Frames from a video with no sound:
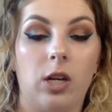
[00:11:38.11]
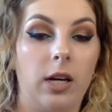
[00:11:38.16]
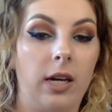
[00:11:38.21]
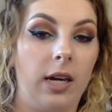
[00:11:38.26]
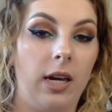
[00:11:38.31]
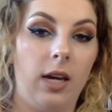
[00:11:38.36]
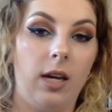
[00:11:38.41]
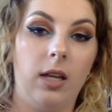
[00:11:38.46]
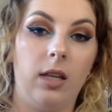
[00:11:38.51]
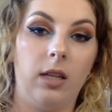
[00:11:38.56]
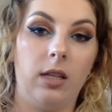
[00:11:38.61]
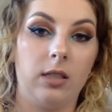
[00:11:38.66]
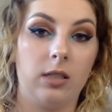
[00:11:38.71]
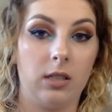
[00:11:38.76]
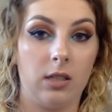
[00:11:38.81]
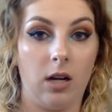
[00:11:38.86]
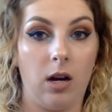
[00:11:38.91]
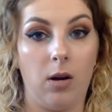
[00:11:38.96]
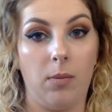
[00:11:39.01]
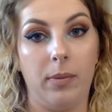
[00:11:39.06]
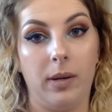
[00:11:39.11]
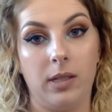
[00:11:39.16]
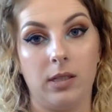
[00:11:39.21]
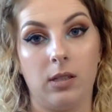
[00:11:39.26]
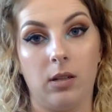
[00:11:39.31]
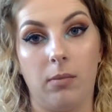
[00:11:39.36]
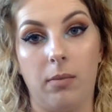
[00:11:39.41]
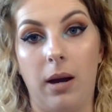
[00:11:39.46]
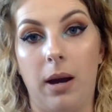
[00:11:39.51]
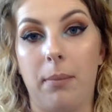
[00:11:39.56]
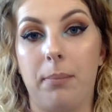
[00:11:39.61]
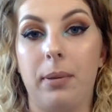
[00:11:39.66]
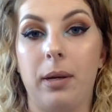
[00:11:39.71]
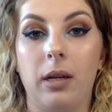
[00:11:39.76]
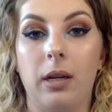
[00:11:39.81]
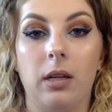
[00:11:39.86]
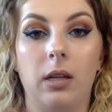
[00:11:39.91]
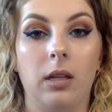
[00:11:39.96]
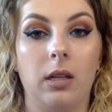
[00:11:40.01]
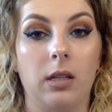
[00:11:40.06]
Again, this is all based on my
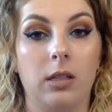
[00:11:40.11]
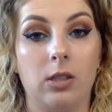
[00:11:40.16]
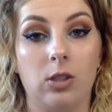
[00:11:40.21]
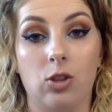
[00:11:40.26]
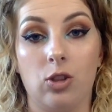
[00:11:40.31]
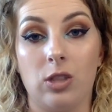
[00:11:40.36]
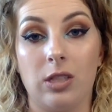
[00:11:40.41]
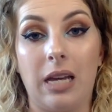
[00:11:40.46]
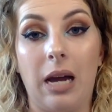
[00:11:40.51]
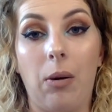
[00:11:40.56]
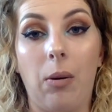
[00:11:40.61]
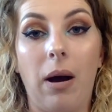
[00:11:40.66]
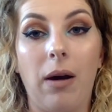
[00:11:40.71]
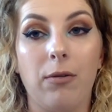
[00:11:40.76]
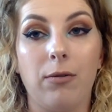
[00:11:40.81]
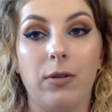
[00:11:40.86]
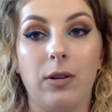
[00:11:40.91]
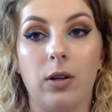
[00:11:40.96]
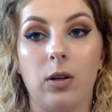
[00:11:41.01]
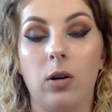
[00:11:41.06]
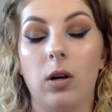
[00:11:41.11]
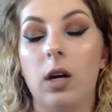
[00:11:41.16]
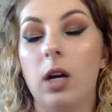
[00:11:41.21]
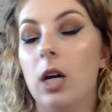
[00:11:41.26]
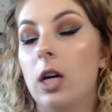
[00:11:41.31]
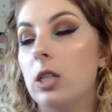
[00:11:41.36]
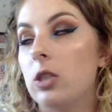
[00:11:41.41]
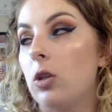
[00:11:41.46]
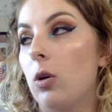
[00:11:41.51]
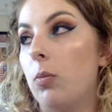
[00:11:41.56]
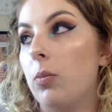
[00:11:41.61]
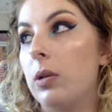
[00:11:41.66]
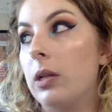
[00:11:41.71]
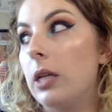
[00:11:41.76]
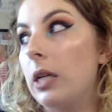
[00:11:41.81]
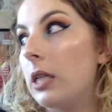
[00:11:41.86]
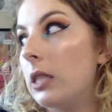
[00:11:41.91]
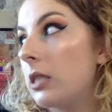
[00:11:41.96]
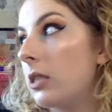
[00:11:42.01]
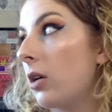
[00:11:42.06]
opinion. This is just how I feel. So
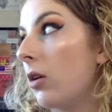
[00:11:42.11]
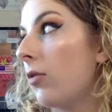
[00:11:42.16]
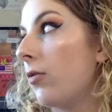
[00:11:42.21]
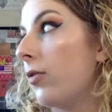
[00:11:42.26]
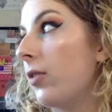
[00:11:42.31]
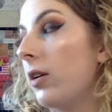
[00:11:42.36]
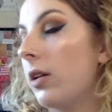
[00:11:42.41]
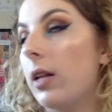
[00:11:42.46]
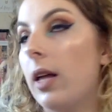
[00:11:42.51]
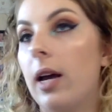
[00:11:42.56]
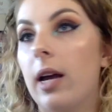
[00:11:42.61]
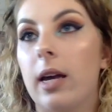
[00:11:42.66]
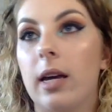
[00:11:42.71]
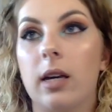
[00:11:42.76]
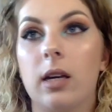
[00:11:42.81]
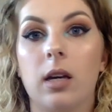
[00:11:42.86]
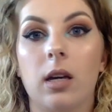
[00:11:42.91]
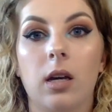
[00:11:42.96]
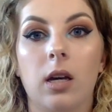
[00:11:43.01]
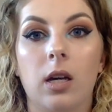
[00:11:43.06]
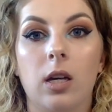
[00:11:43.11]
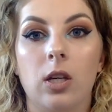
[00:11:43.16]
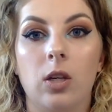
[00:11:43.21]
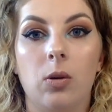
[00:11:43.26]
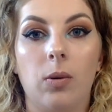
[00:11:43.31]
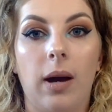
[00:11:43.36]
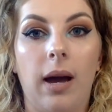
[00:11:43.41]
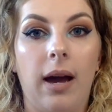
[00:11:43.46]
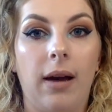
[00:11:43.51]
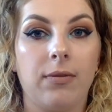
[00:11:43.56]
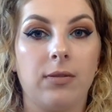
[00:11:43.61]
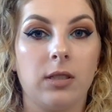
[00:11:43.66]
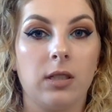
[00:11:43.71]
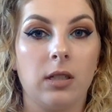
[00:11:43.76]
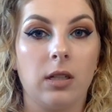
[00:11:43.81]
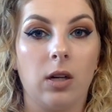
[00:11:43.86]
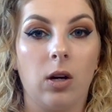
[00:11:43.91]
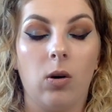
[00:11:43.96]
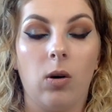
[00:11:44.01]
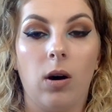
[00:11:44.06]
please don't feel like you have to
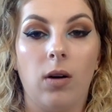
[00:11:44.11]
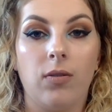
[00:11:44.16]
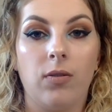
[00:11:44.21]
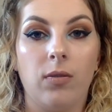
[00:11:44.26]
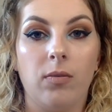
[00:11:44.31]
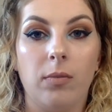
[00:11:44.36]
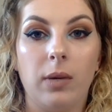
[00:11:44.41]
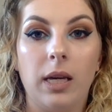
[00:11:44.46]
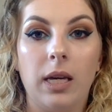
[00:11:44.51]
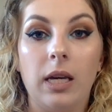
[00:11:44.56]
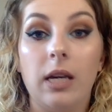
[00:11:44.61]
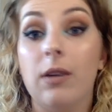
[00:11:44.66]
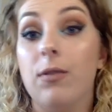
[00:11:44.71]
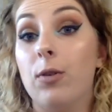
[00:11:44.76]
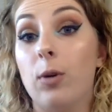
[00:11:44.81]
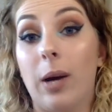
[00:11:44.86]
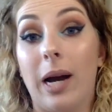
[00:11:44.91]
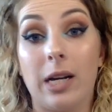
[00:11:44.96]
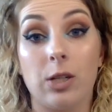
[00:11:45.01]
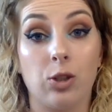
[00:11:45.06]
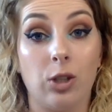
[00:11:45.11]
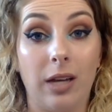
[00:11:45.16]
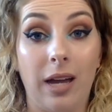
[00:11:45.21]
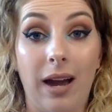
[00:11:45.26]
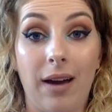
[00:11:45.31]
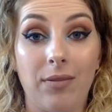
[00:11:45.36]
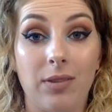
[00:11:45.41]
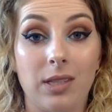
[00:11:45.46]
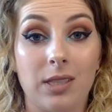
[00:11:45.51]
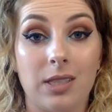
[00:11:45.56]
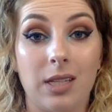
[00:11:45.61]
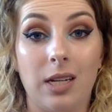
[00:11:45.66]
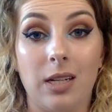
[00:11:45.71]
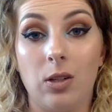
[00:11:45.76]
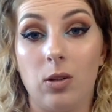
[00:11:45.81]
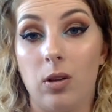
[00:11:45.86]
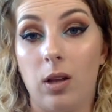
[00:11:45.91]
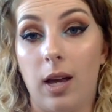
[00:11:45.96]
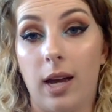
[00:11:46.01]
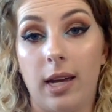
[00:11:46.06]
go off of me. If you actually have this set and
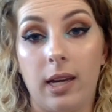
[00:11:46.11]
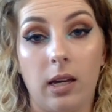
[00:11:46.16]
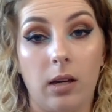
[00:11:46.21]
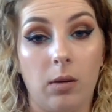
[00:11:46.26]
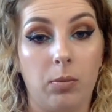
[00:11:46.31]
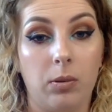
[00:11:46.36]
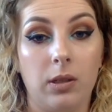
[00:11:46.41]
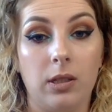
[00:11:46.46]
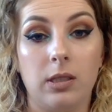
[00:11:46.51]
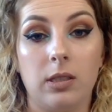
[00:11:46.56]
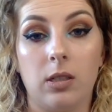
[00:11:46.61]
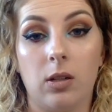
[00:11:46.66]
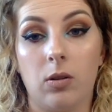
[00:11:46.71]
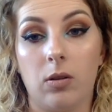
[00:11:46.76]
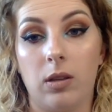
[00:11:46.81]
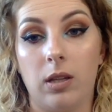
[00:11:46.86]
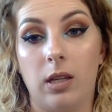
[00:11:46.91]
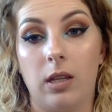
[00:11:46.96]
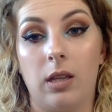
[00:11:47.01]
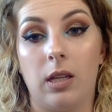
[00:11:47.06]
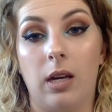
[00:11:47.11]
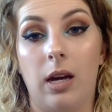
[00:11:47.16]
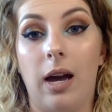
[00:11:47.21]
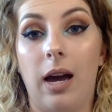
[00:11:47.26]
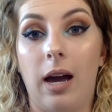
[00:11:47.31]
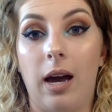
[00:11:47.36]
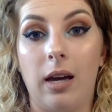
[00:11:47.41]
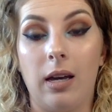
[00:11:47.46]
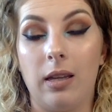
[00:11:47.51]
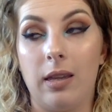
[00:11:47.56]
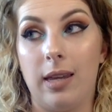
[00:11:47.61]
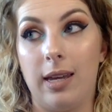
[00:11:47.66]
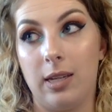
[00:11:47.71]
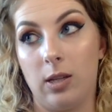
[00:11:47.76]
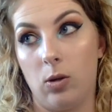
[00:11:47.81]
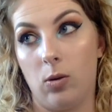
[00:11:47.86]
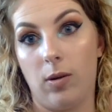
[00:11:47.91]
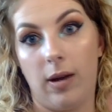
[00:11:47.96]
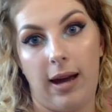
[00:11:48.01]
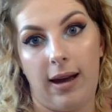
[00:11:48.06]
you like it, please don't think that
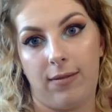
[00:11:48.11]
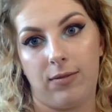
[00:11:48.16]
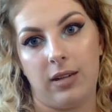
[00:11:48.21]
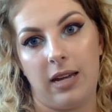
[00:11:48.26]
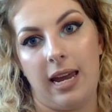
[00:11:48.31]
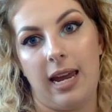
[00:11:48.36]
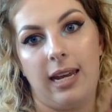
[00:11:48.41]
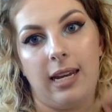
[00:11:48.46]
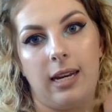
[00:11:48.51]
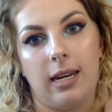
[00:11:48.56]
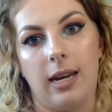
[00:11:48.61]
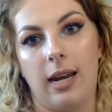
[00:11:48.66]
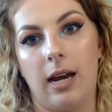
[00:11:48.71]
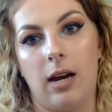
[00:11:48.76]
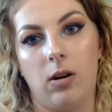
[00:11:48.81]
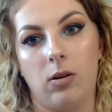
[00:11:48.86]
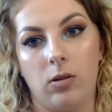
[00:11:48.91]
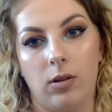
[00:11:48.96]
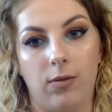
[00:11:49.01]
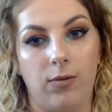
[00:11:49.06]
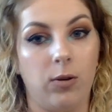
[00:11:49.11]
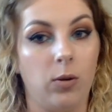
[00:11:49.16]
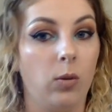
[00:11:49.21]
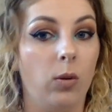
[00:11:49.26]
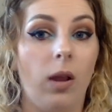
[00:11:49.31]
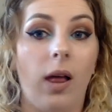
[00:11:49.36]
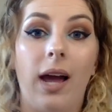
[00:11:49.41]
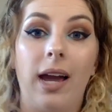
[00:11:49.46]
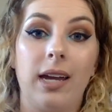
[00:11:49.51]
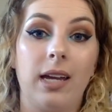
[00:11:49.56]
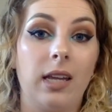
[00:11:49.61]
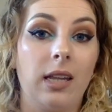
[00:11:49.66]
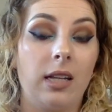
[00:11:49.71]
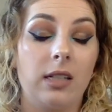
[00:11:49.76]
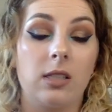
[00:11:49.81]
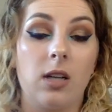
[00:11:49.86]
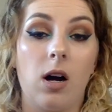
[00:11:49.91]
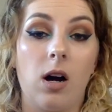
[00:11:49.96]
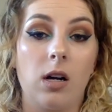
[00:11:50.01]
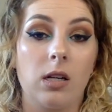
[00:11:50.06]
you have to hate it now. If you like it,
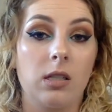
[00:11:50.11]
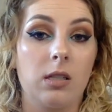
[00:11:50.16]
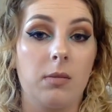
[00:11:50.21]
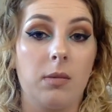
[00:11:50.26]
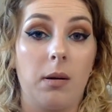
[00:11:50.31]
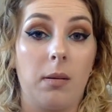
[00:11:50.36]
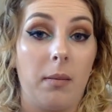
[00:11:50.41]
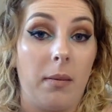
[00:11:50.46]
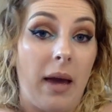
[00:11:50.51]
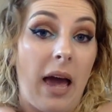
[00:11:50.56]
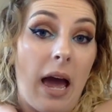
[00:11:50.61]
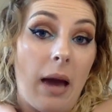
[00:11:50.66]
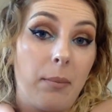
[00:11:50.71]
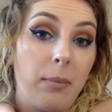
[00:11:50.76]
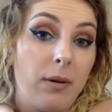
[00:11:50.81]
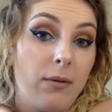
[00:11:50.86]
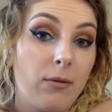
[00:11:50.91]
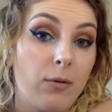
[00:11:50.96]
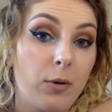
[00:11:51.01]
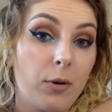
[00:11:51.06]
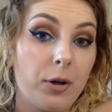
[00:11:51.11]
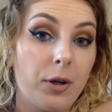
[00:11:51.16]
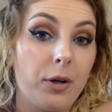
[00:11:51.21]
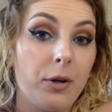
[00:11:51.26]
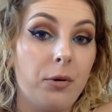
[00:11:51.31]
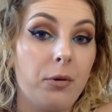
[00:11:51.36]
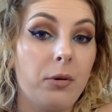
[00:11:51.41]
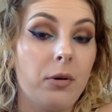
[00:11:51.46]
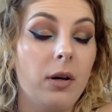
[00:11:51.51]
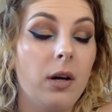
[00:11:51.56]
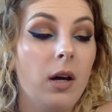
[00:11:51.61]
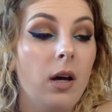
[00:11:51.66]
that's awesome, and I'm happy for you.